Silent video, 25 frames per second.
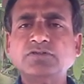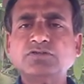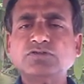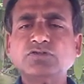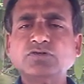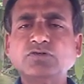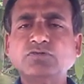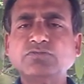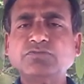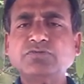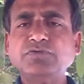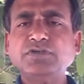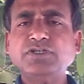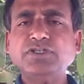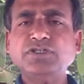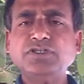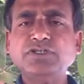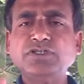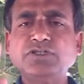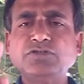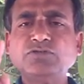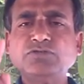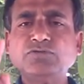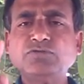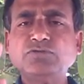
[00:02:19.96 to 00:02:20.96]
So we
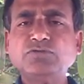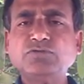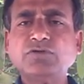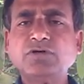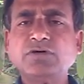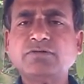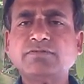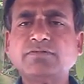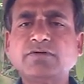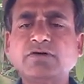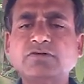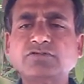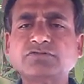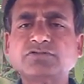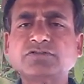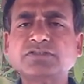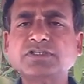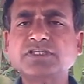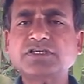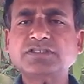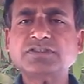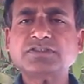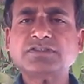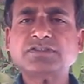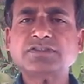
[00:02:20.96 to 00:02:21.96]
need to know about
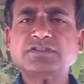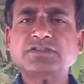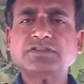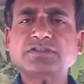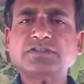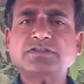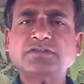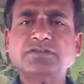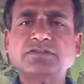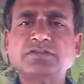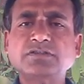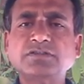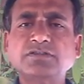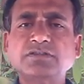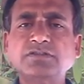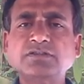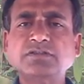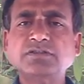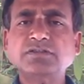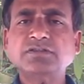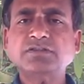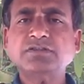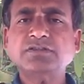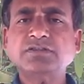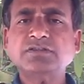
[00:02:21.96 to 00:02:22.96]
these
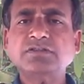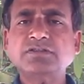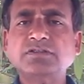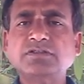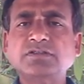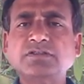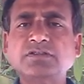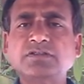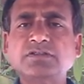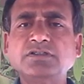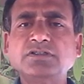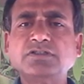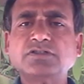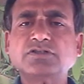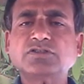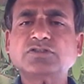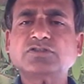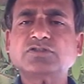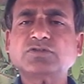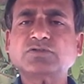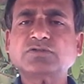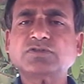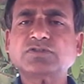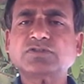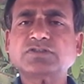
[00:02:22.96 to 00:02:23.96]

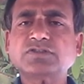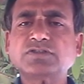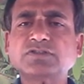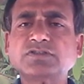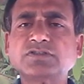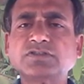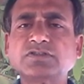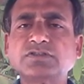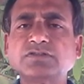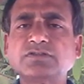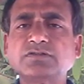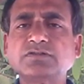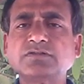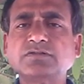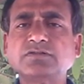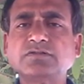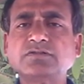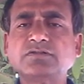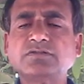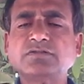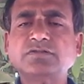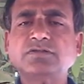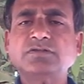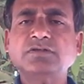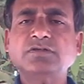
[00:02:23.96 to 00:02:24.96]
resources.
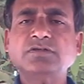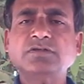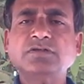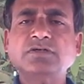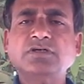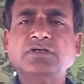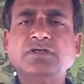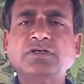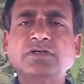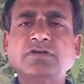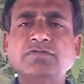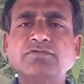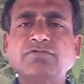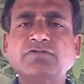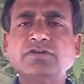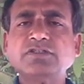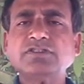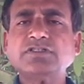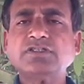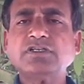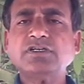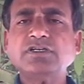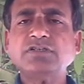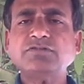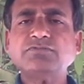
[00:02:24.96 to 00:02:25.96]

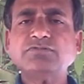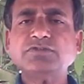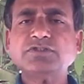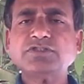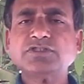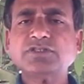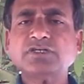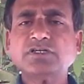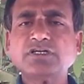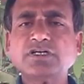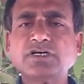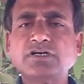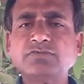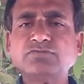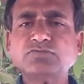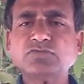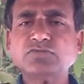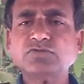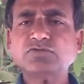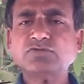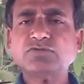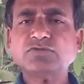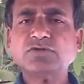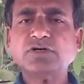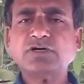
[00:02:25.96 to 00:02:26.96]
Firstly, we shall come
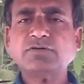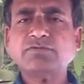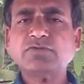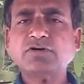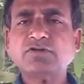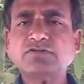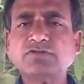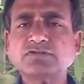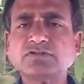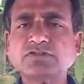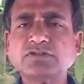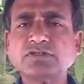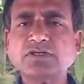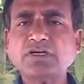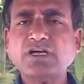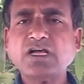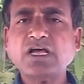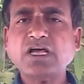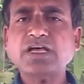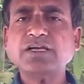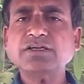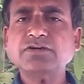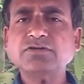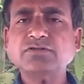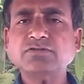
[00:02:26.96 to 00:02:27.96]
to know about
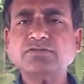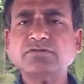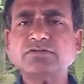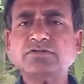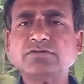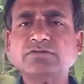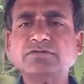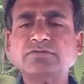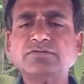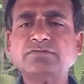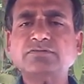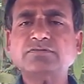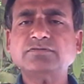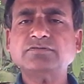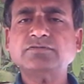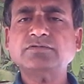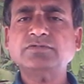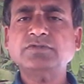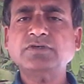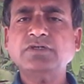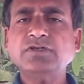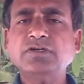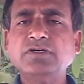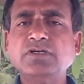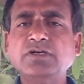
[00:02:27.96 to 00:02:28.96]
iron ore.
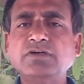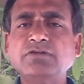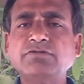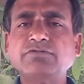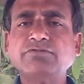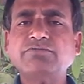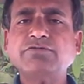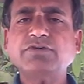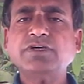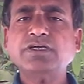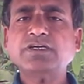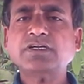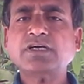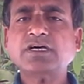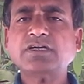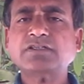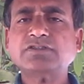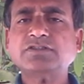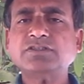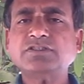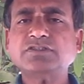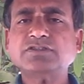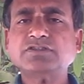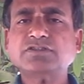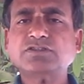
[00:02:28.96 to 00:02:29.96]
Where are
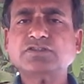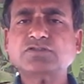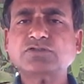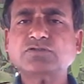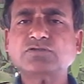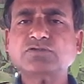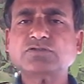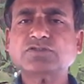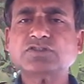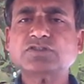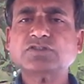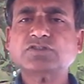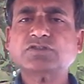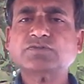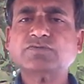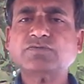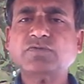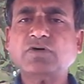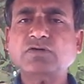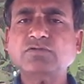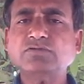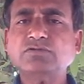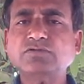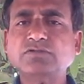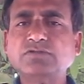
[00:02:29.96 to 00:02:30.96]
these resources
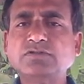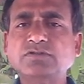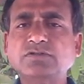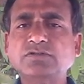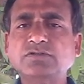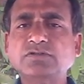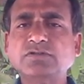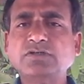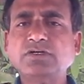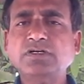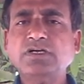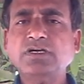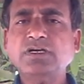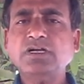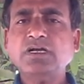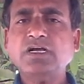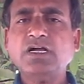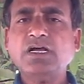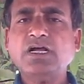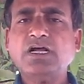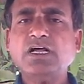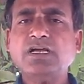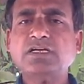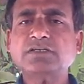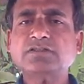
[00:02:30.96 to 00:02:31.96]
found
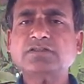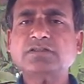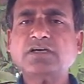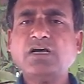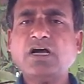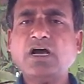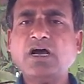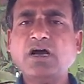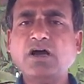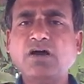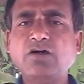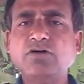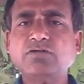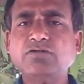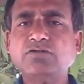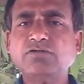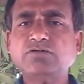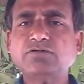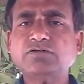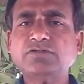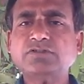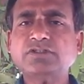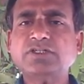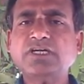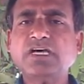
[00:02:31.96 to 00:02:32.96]
and how
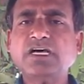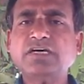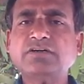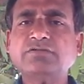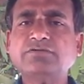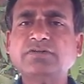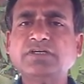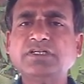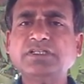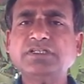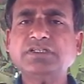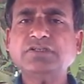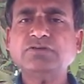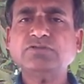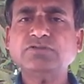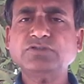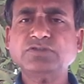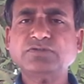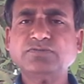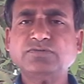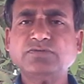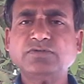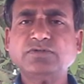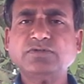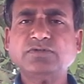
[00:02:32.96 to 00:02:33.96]
they are very
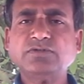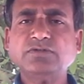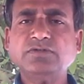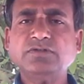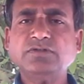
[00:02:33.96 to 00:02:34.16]
useful